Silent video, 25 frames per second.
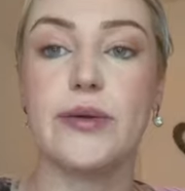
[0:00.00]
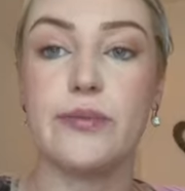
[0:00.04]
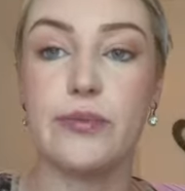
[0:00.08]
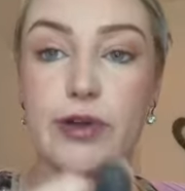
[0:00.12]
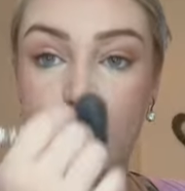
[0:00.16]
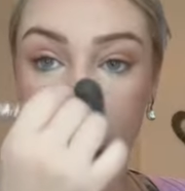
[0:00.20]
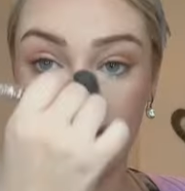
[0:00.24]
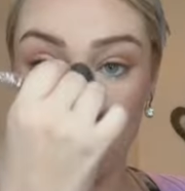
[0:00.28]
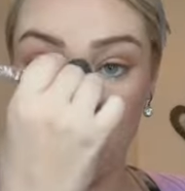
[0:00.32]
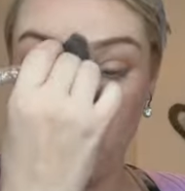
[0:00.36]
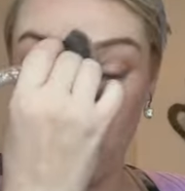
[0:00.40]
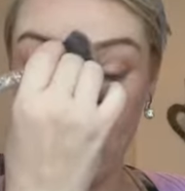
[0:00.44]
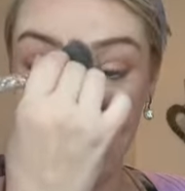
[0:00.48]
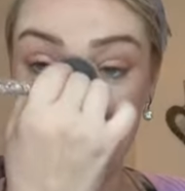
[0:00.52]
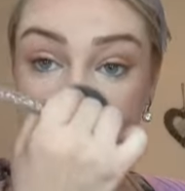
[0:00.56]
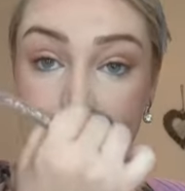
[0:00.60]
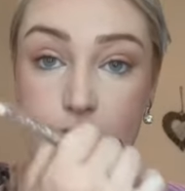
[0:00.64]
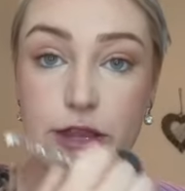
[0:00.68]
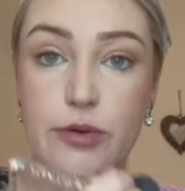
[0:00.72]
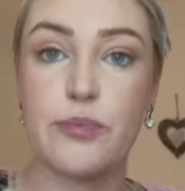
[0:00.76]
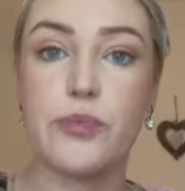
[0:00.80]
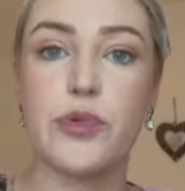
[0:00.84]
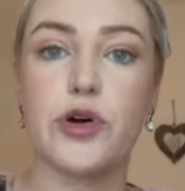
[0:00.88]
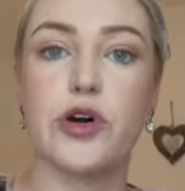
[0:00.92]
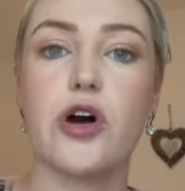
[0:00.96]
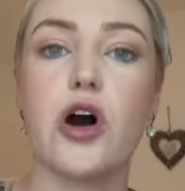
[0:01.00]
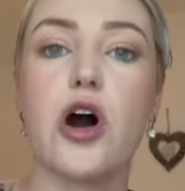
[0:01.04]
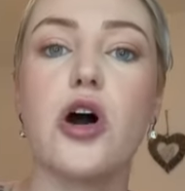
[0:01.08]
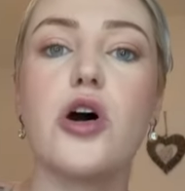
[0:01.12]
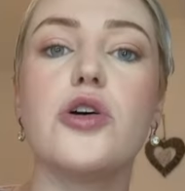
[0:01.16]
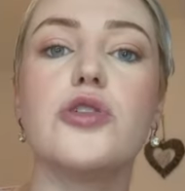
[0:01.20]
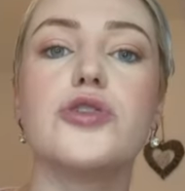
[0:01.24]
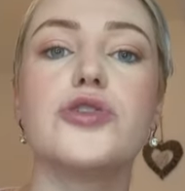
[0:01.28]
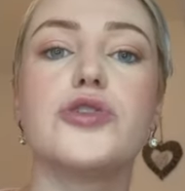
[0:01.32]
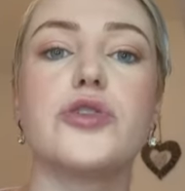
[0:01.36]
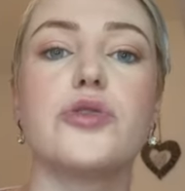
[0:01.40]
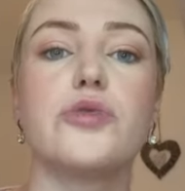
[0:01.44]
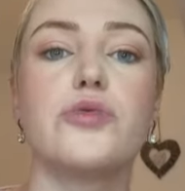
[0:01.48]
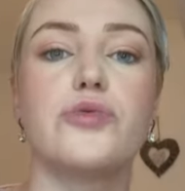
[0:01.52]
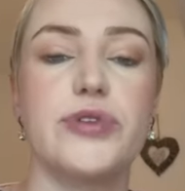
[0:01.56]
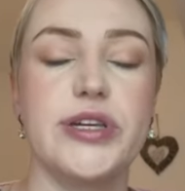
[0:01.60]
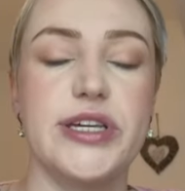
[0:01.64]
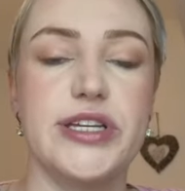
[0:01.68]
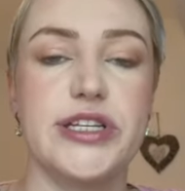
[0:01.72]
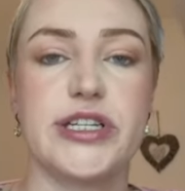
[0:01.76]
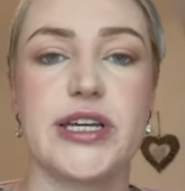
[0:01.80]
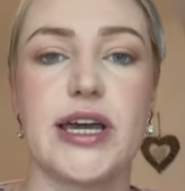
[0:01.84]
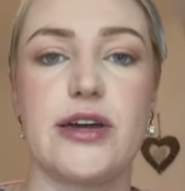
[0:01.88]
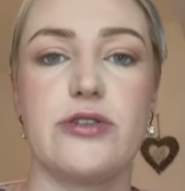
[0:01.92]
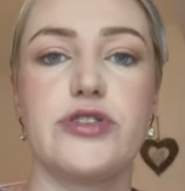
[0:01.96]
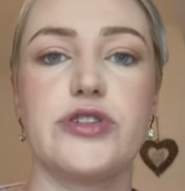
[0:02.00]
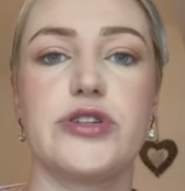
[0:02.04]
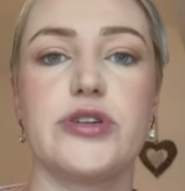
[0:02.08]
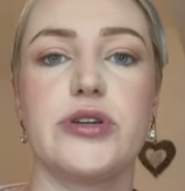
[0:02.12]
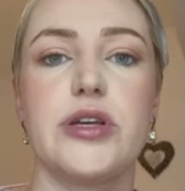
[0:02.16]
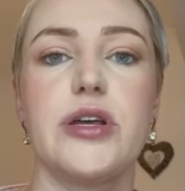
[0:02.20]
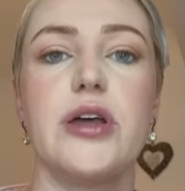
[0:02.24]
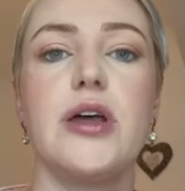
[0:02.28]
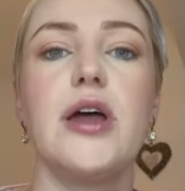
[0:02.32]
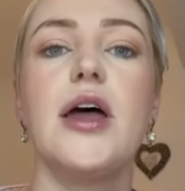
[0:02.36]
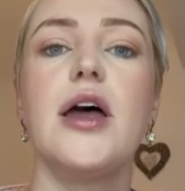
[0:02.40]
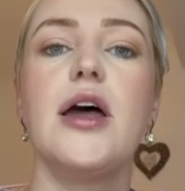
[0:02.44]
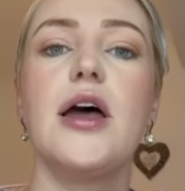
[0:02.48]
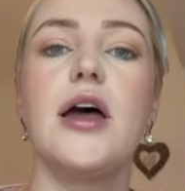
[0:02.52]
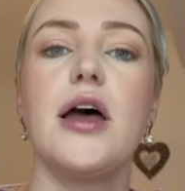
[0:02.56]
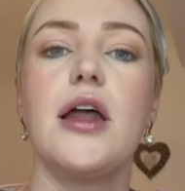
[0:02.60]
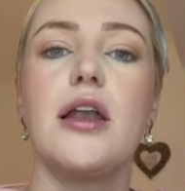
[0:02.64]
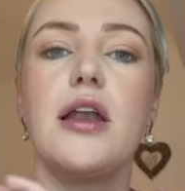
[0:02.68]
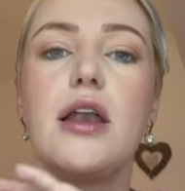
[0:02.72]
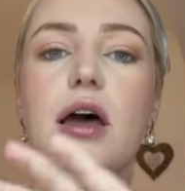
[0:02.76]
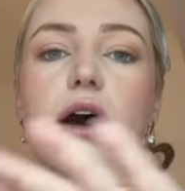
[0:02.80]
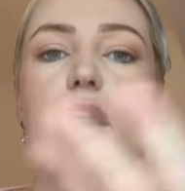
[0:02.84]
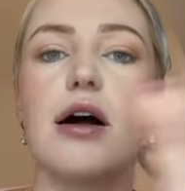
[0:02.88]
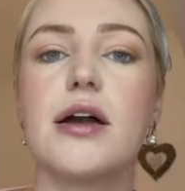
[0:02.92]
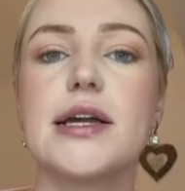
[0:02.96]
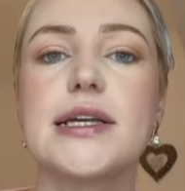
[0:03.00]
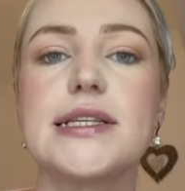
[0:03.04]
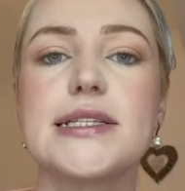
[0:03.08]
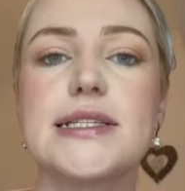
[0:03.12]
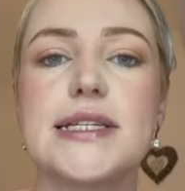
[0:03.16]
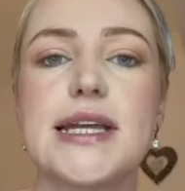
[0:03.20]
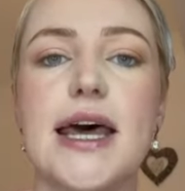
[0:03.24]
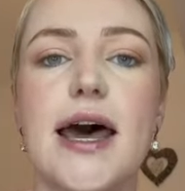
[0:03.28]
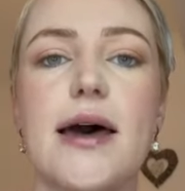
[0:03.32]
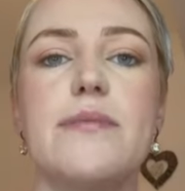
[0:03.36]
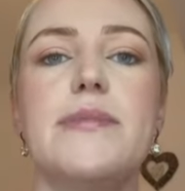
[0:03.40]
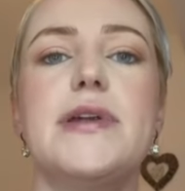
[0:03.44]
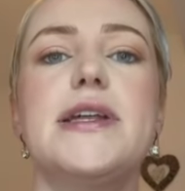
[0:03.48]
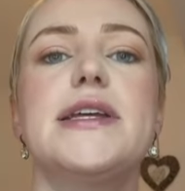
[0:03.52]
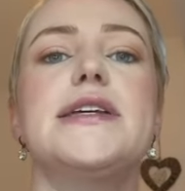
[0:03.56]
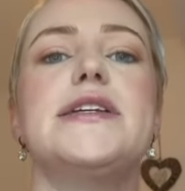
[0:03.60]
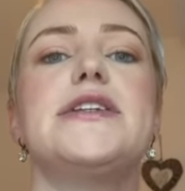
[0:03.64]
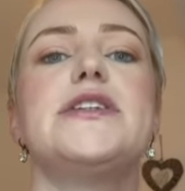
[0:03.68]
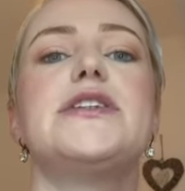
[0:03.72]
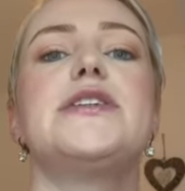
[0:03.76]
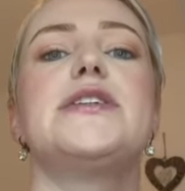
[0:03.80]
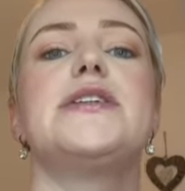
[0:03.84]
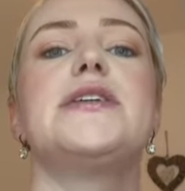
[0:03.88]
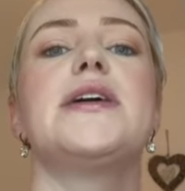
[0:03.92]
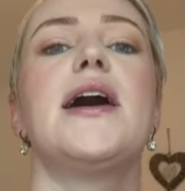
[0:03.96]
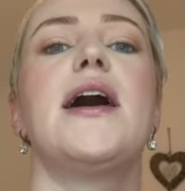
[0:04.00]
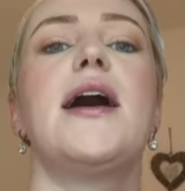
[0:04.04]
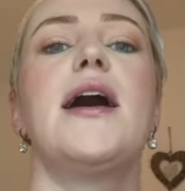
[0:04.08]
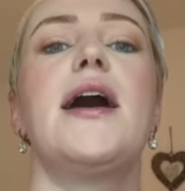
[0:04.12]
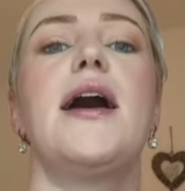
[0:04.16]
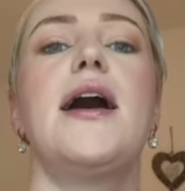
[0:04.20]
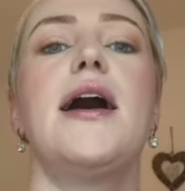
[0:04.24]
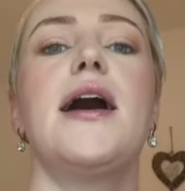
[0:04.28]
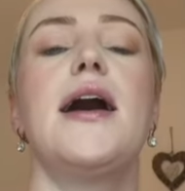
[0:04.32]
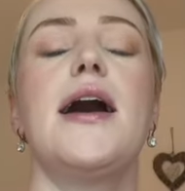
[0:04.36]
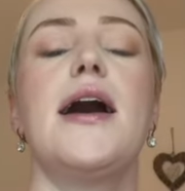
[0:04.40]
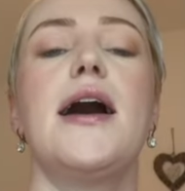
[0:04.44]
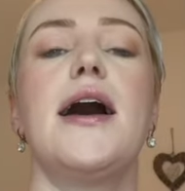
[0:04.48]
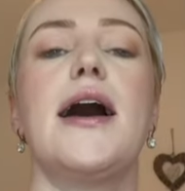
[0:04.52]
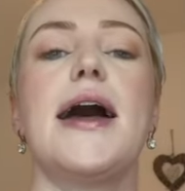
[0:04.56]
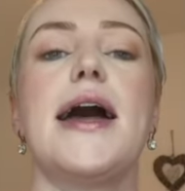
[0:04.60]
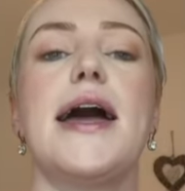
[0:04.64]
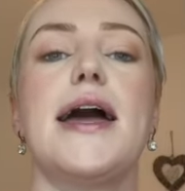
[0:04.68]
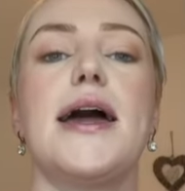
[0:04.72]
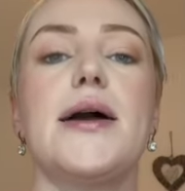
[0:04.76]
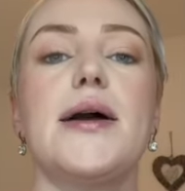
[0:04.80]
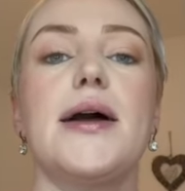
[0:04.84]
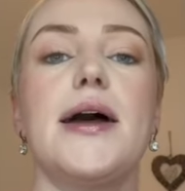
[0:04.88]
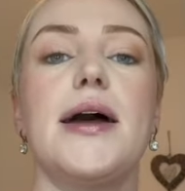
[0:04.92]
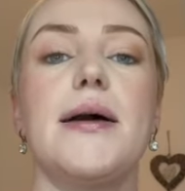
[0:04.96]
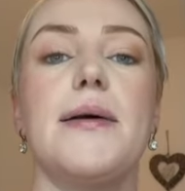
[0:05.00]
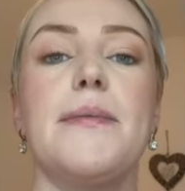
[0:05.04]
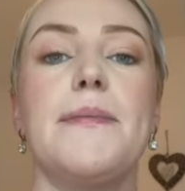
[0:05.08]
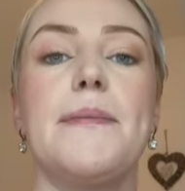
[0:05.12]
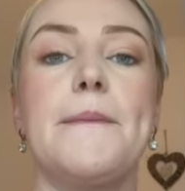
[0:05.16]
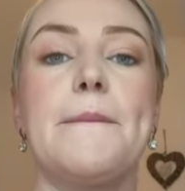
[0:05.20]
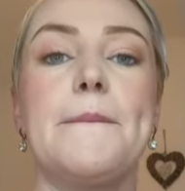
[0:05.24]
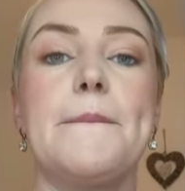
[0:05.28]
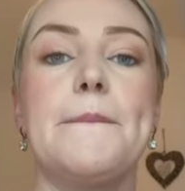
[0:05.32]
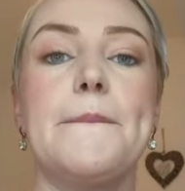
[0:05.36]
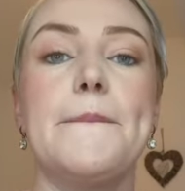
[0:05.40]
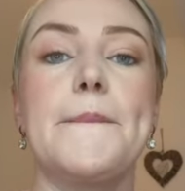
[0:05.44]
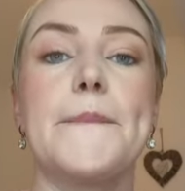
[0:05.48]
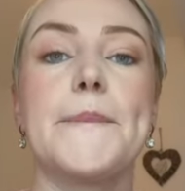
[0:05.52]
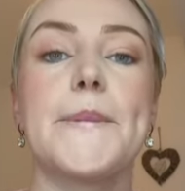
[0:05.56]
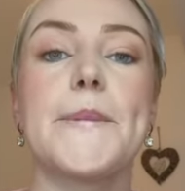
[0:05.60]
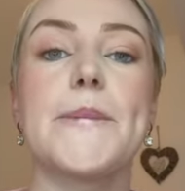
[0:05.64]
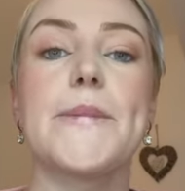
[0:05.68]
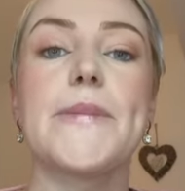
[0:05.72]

with, but also reach out to long established therapists